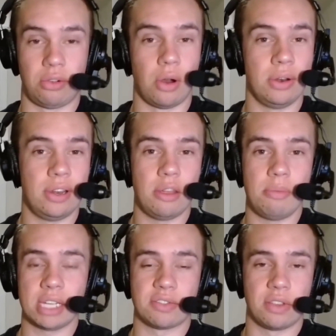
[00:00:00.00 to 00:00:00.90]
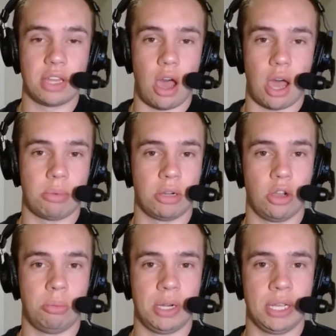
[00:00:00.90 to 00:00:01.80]
thrown into the mix for the Auburn
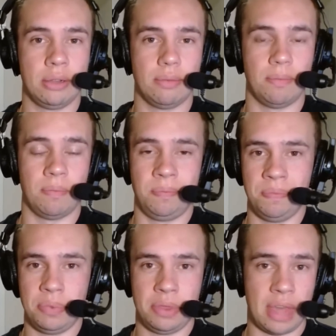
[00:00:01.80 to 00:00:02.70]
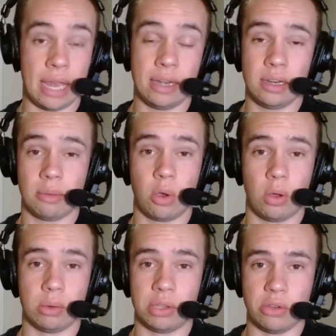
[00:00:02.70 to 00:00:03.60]
opening. They ended up
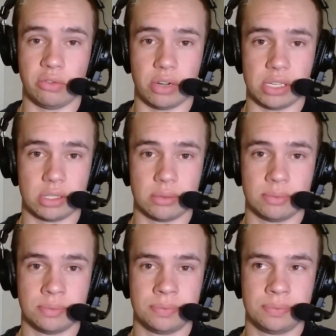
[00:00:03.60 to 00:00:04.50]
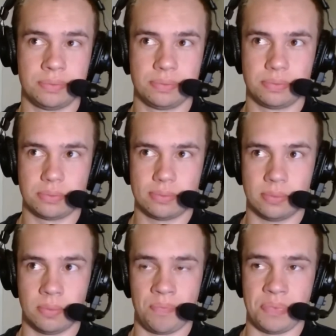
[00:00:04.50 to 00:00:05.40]
going with Hugh Freeze.
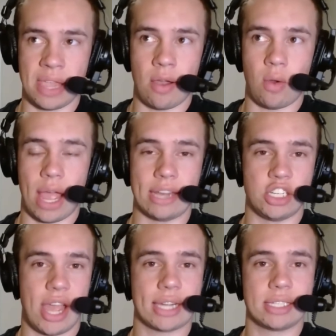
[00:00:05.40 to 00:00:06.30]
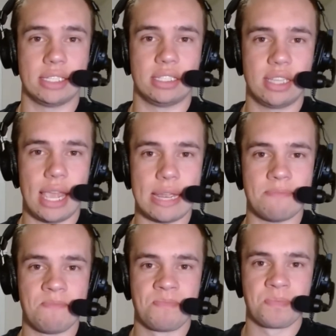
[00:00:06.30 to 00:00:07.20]
Now, at Jackson
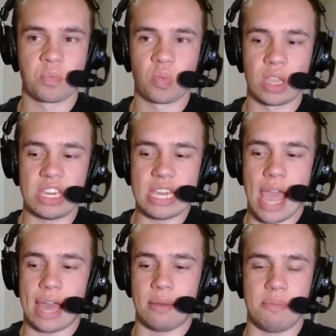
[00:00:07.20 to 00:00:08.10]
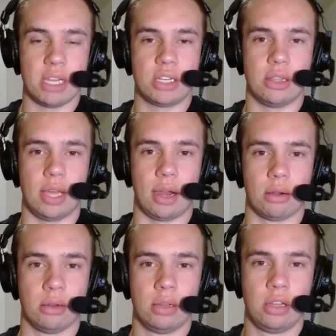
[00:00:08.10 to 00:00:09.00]
State, he had a mission
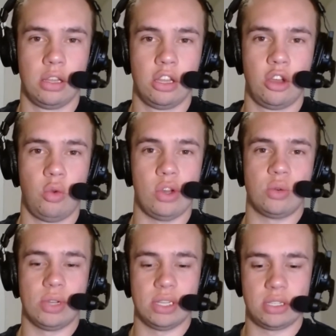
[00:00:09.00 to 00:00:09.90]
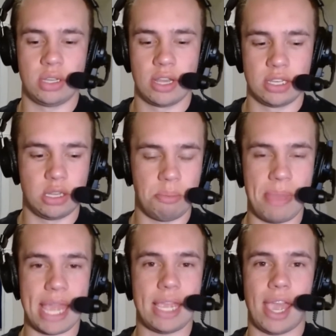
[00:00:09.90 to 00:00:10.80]
there, which was to
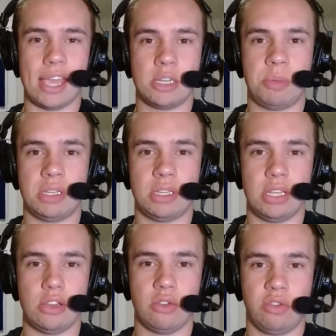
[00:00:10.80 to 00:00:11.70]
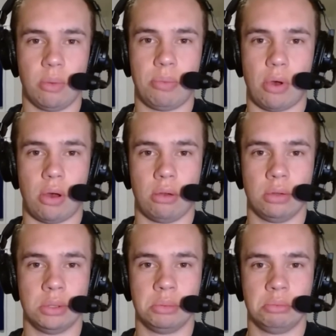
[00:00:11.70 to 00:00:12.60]
make HBCU football